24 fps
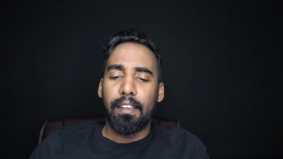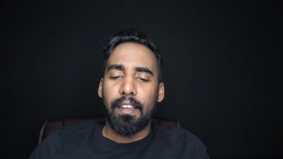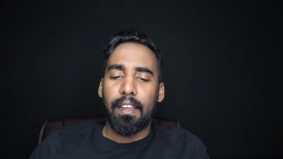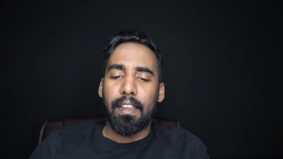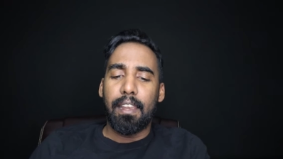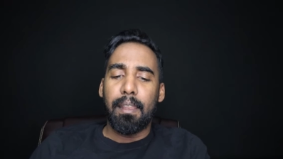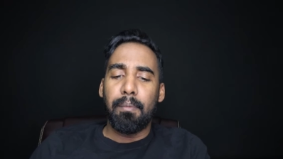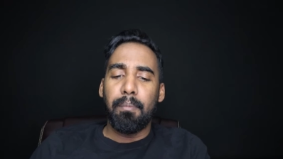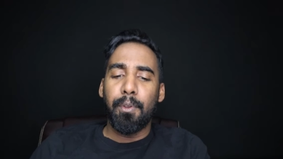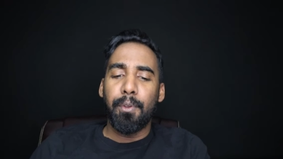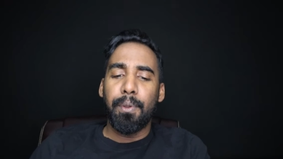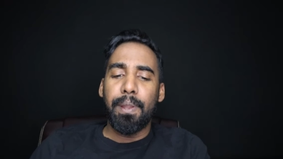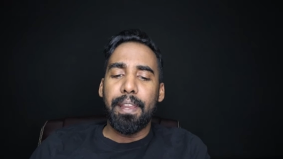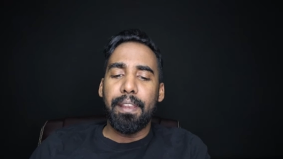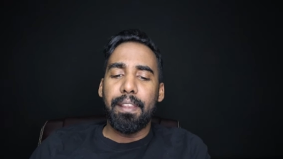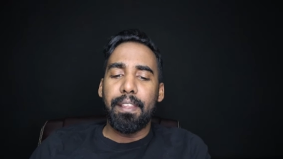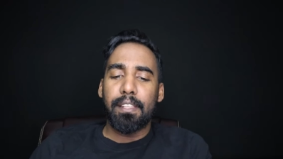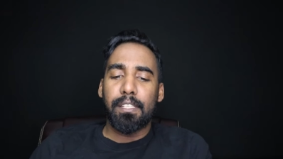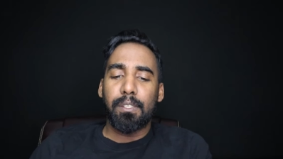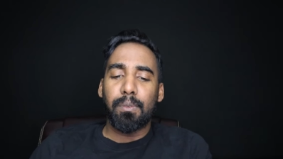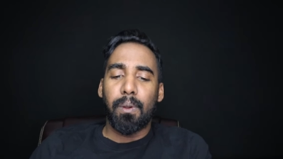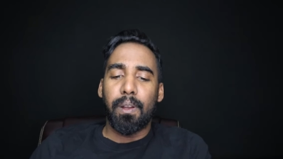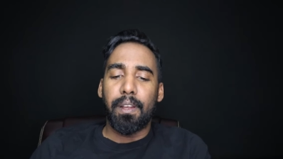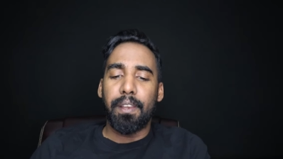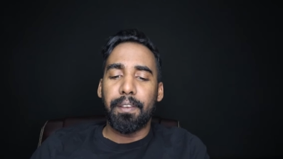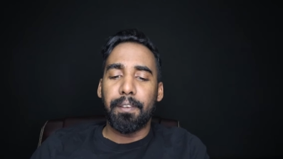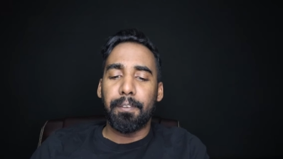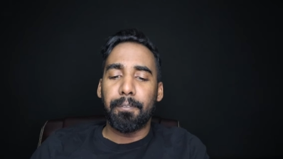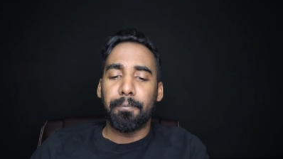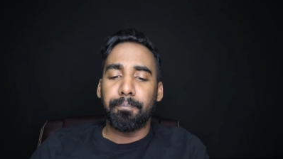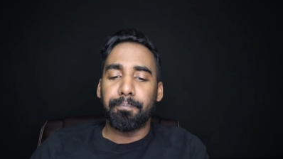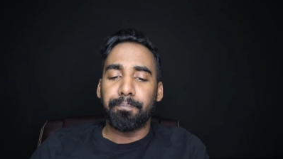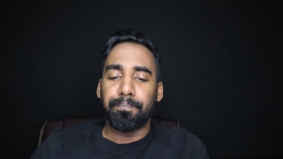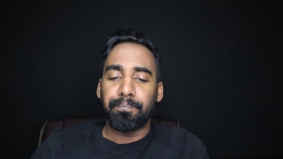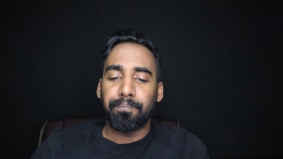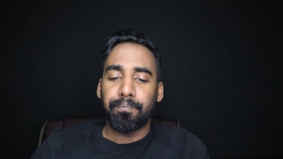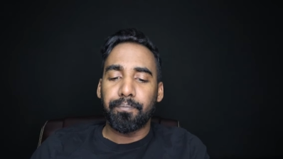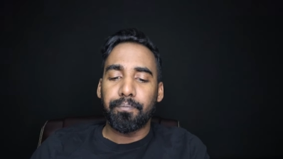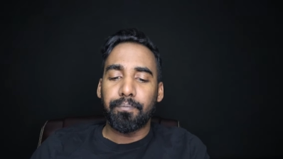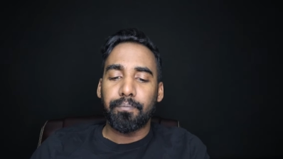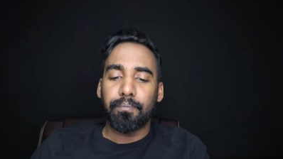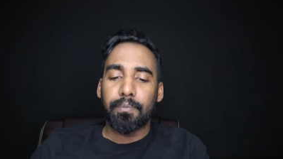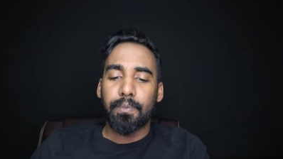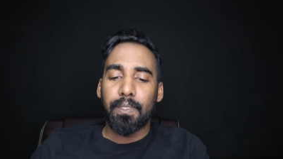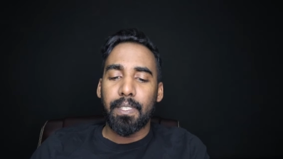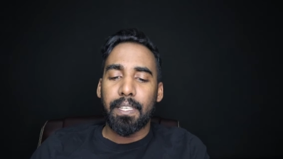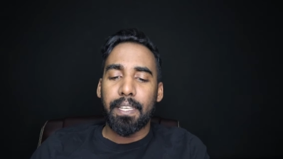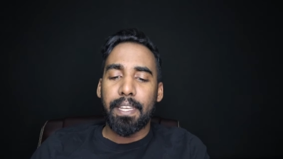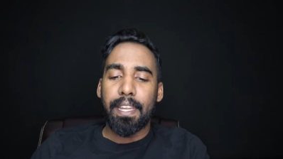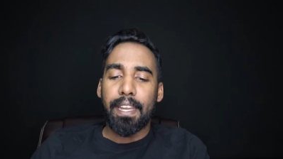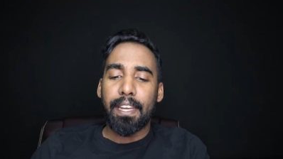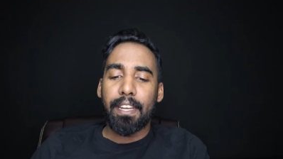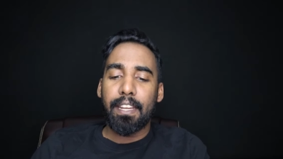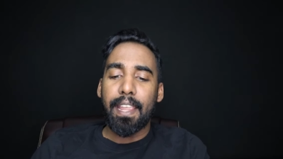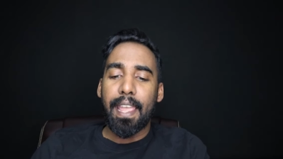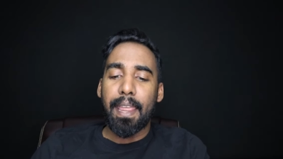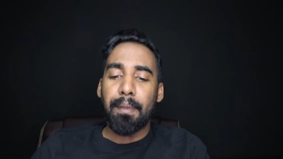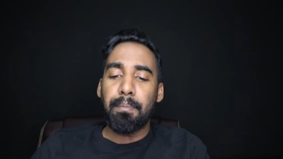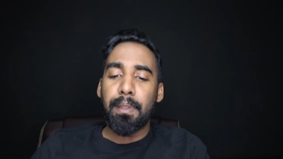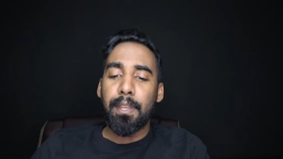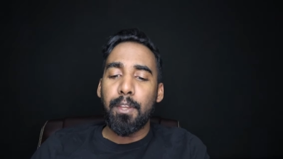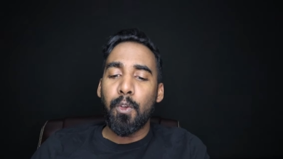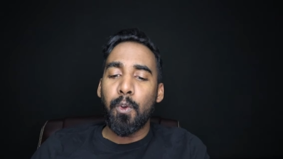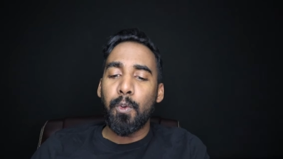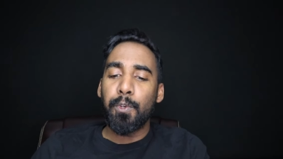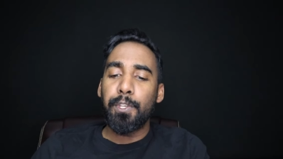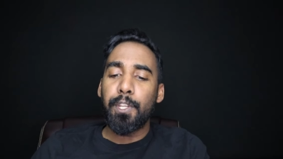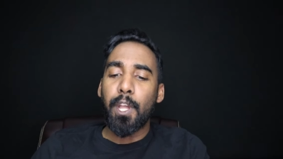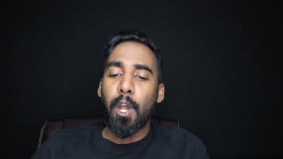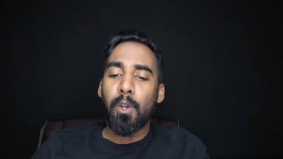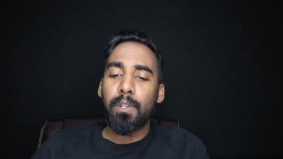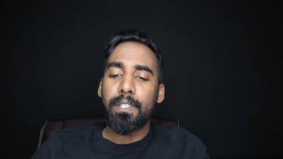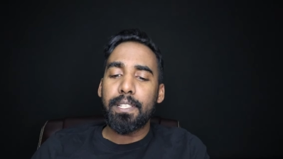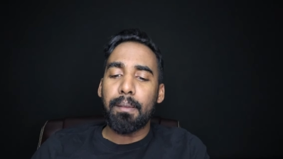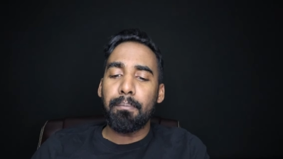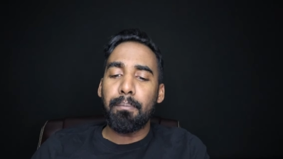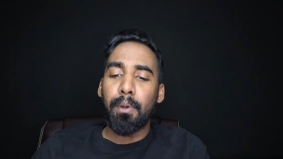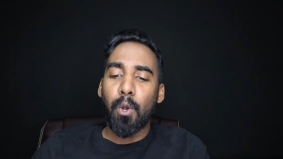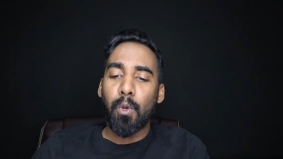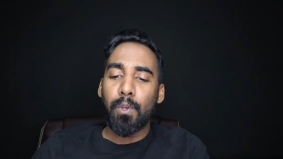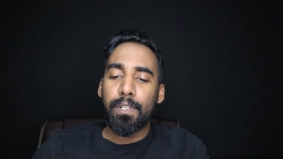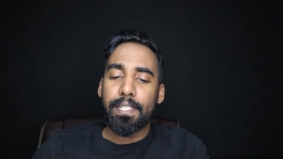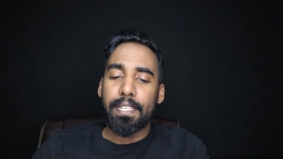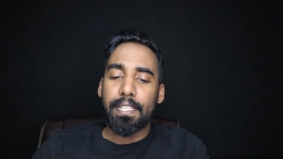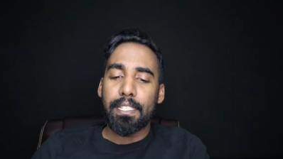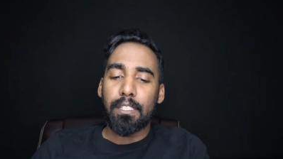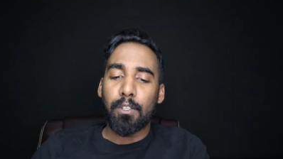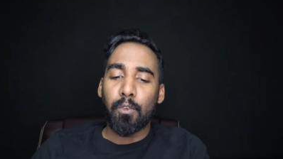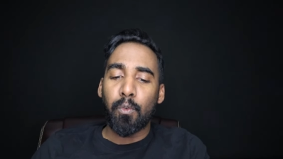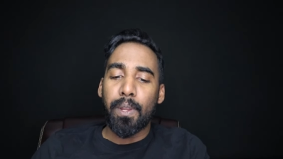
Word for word: Uh, let me read this one. There can be no doubt about it,